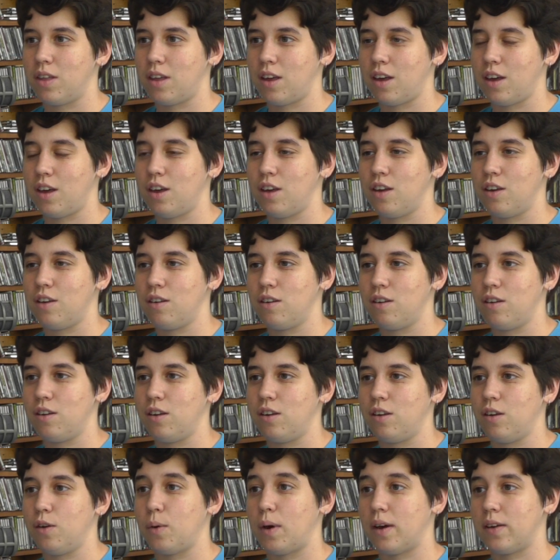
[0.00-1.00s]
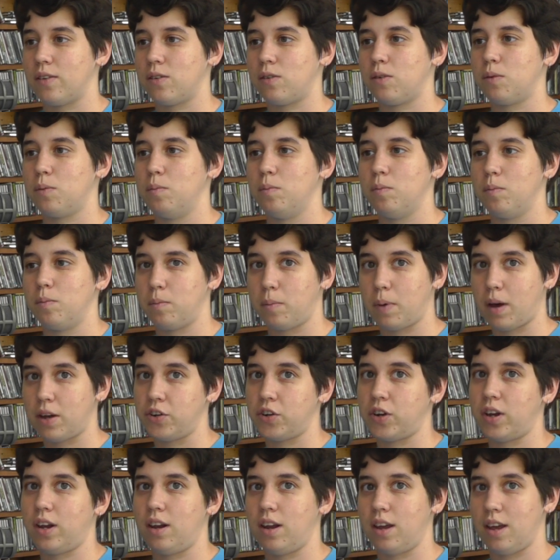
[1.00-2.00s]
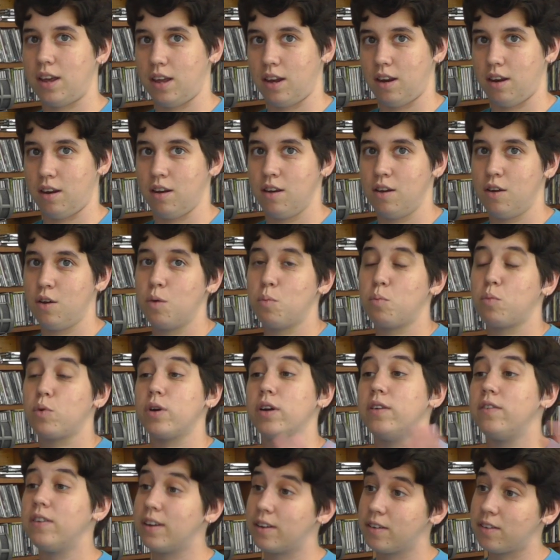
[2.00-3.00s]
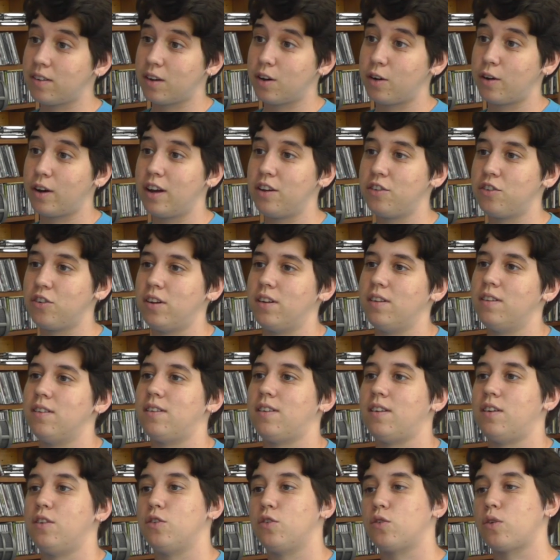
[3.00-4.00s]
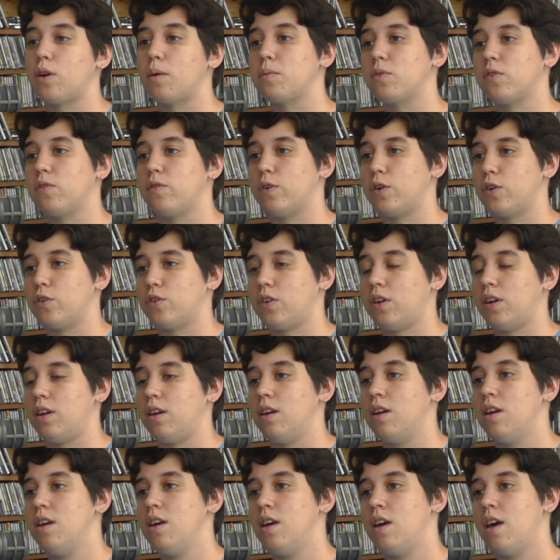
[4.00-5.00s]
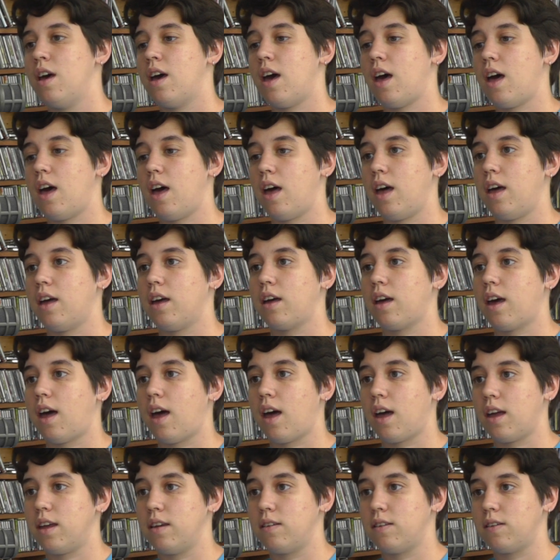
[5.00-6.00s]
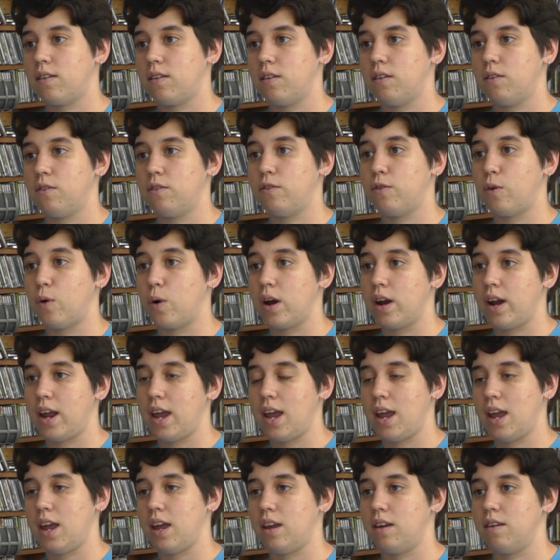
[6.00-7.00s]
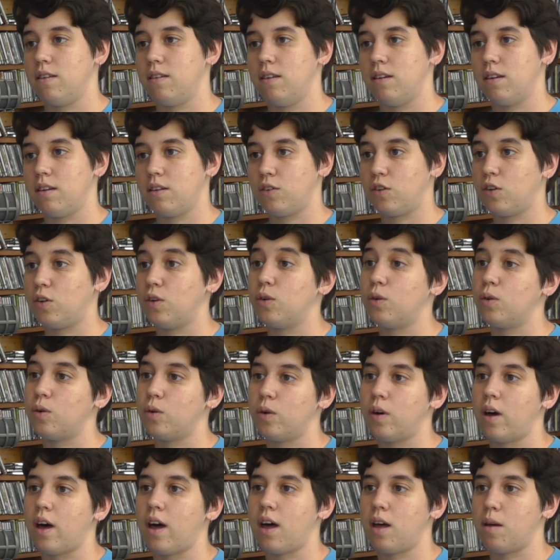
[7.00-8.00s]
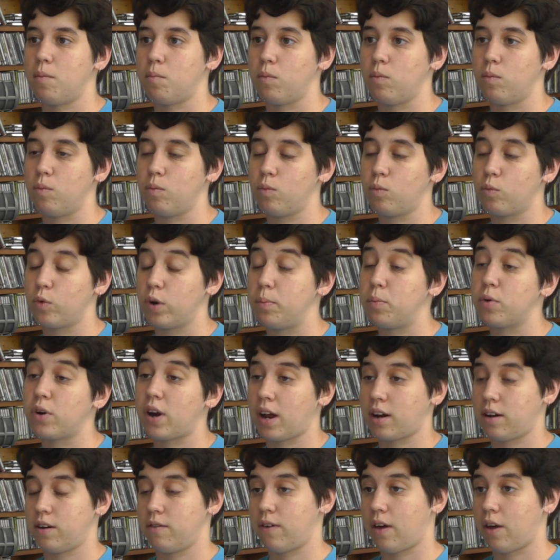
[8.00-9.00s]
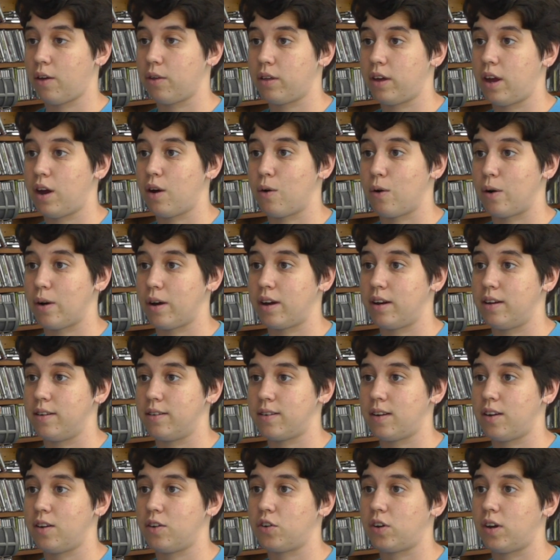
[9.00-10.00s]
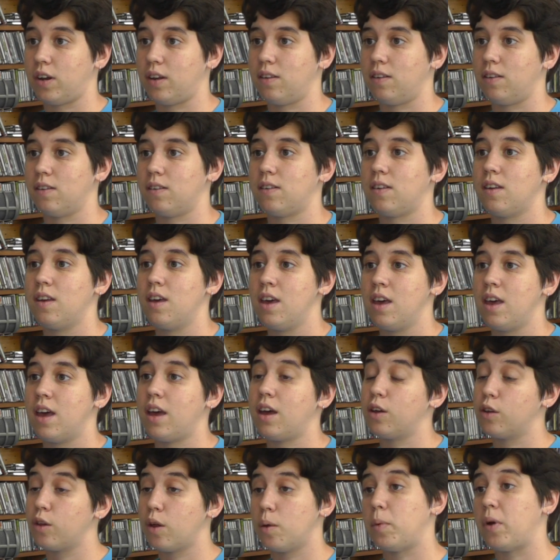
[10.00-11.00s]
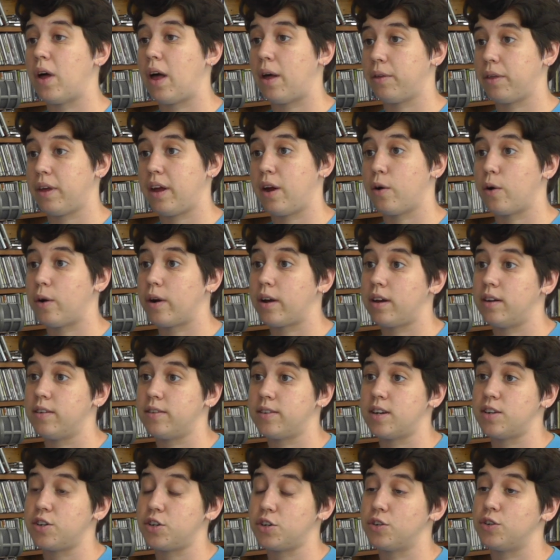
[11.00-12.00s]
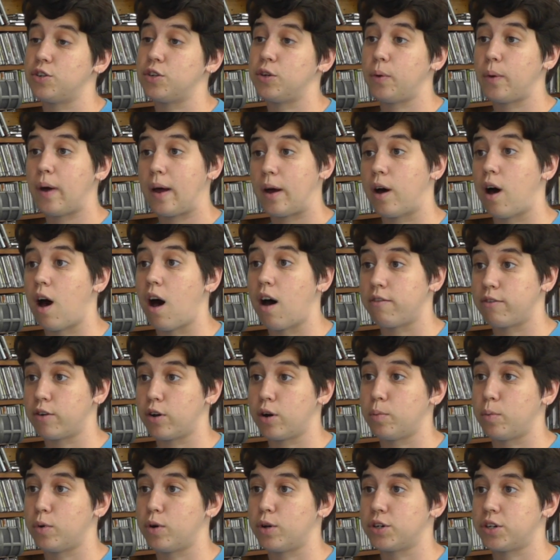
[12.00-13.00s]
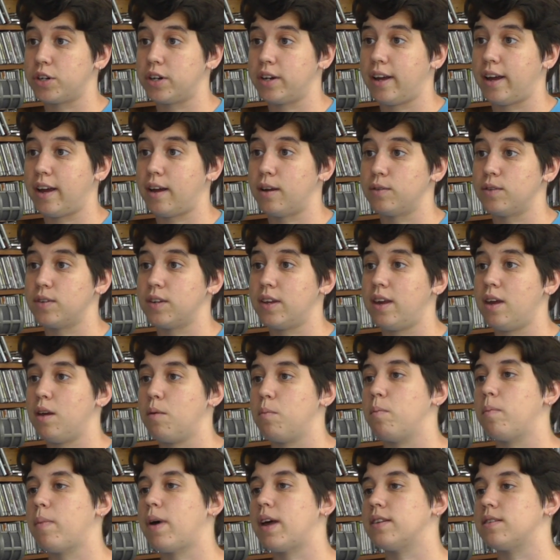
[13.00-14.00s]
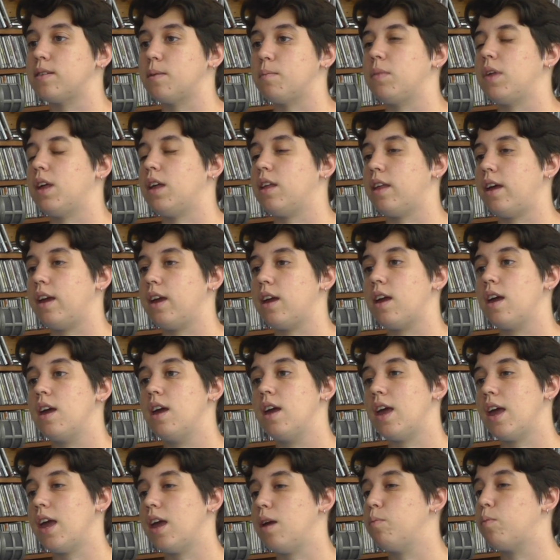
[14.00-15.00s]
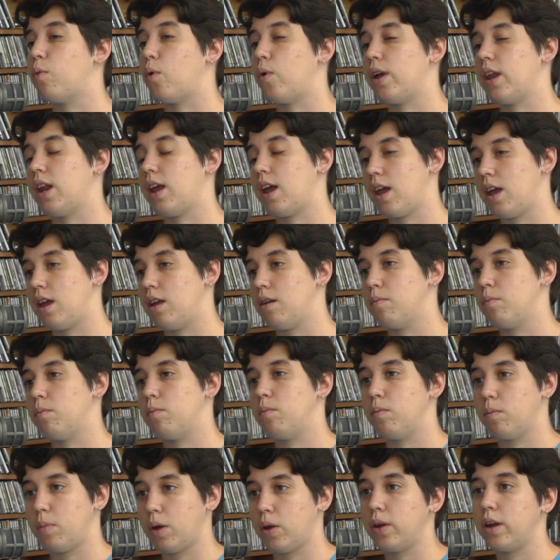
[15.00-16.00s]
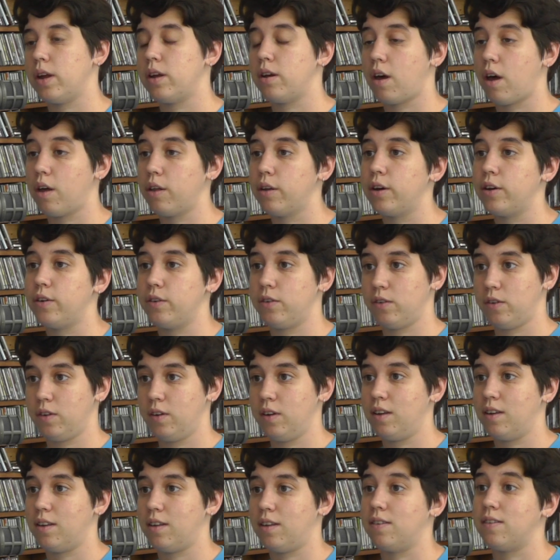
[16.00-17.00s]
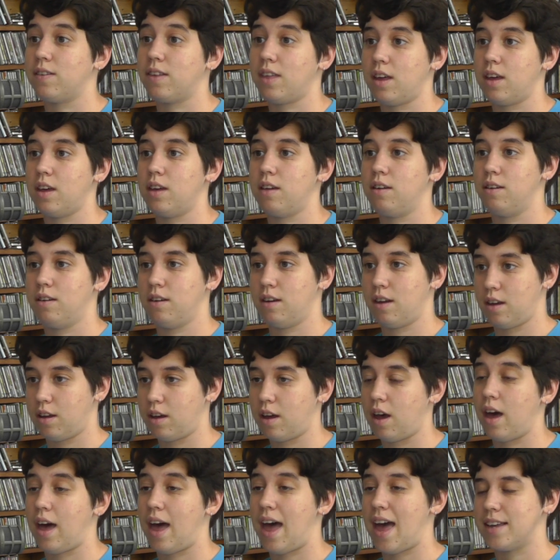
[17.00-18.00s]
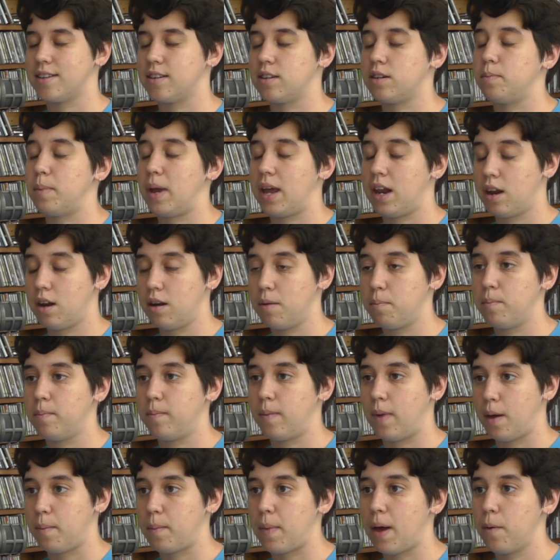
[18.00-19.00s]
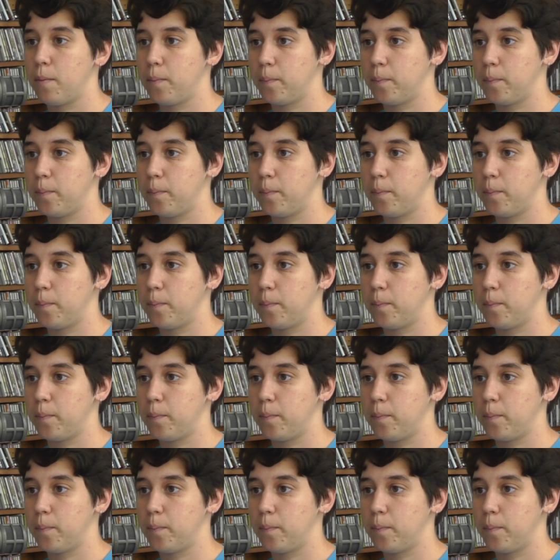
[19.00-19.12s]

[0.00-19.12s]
the U.S. budget in previous iterations, and Trump's version cut foreign aid to reproductive health care organizations and global healthcare organizations who offer abortion counseling by something like $8.8 billion. It's the estimated amount.